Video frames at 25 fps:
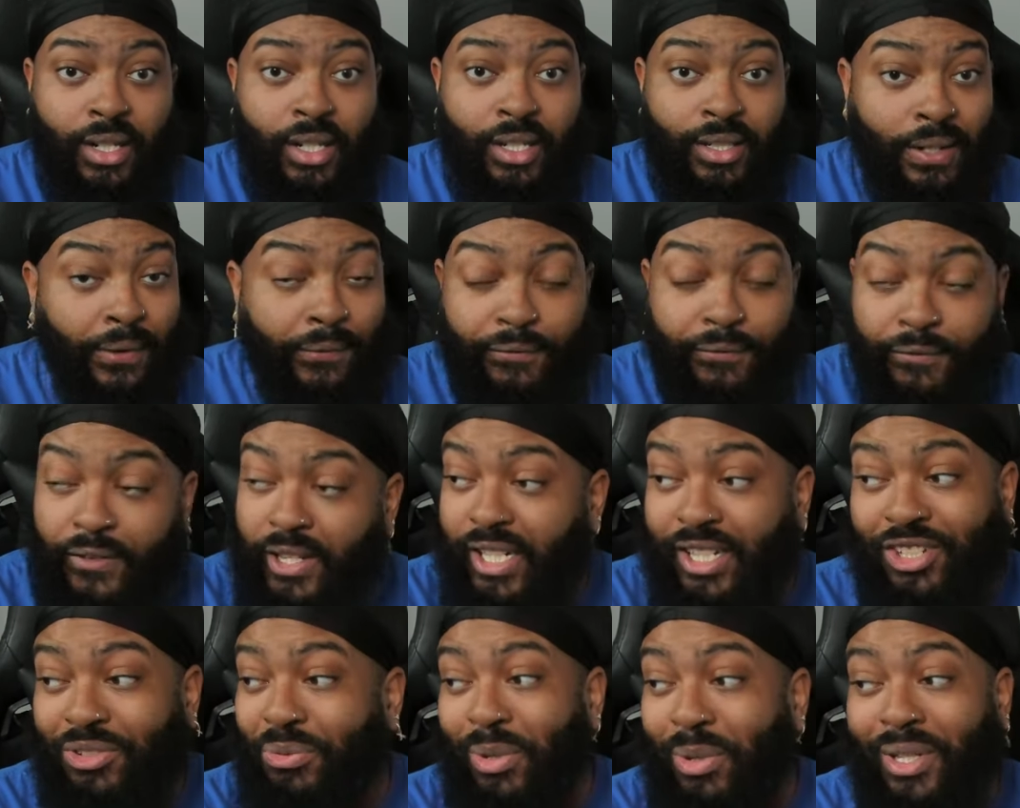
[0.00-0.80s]
The
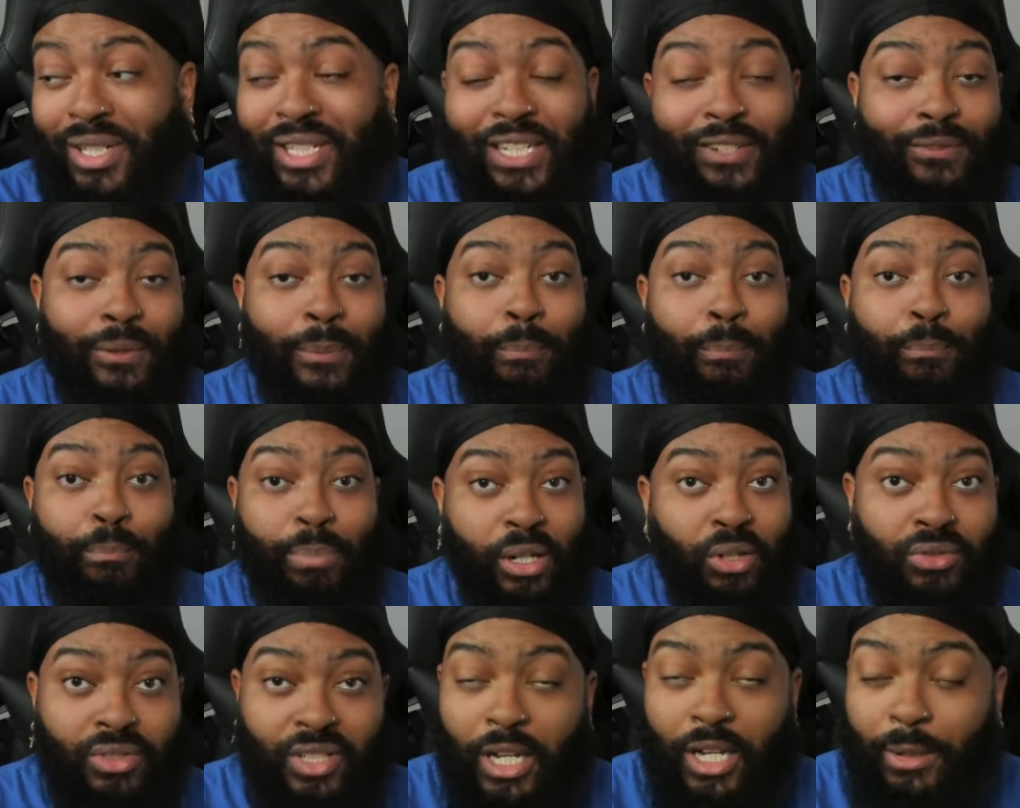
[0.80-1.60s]
finish wasn't even
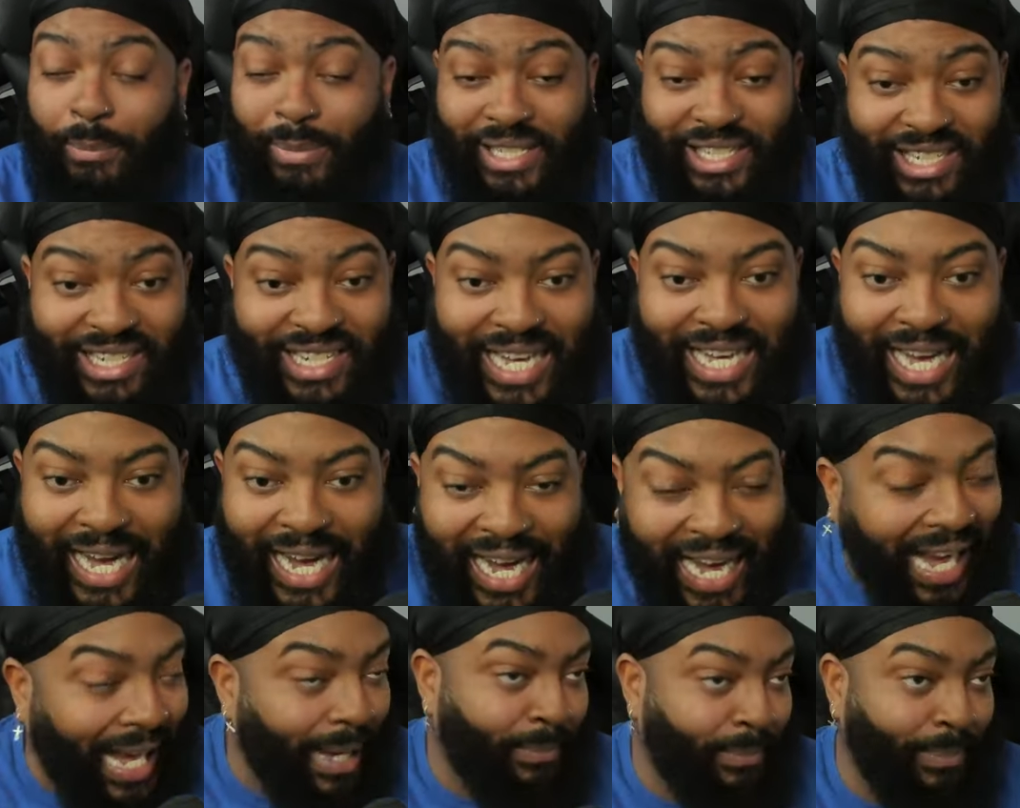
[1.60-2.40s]
built up. It just
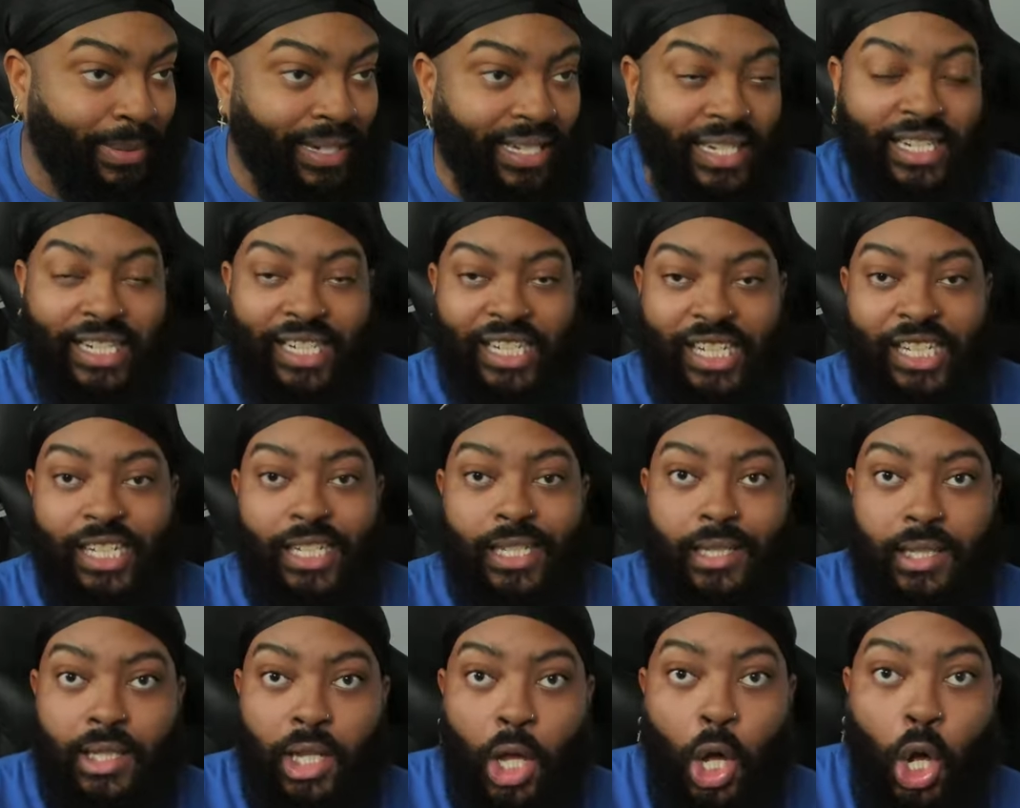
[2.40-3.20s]
happened and he
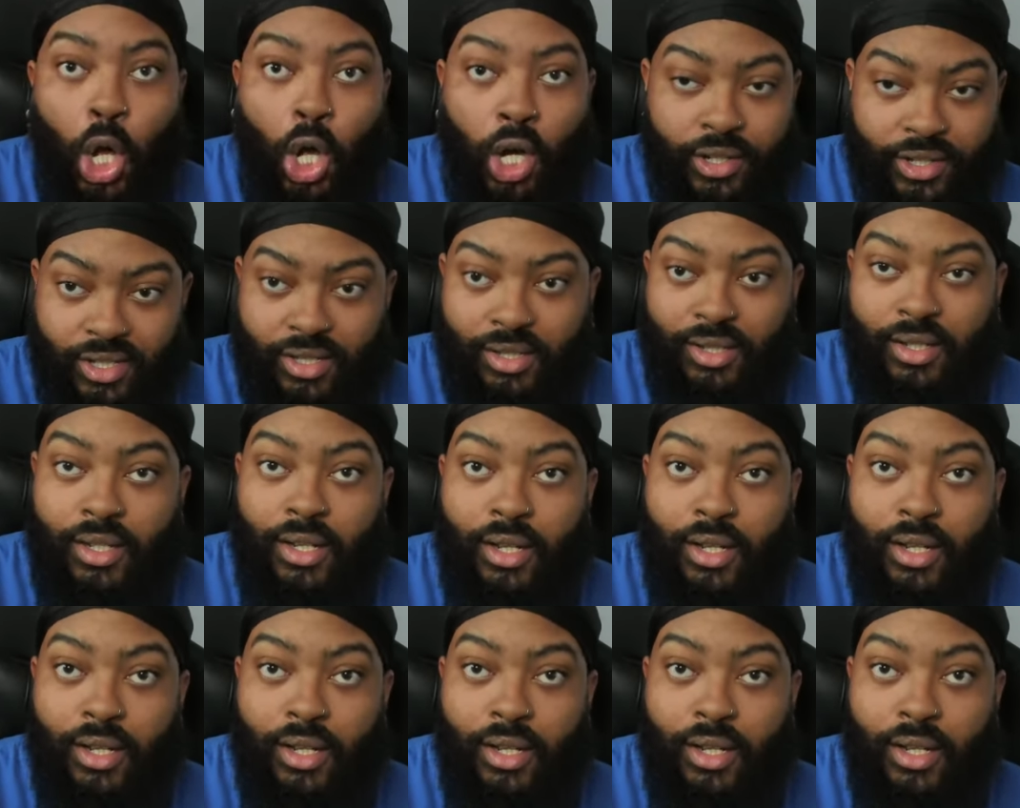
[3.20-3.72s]
lost.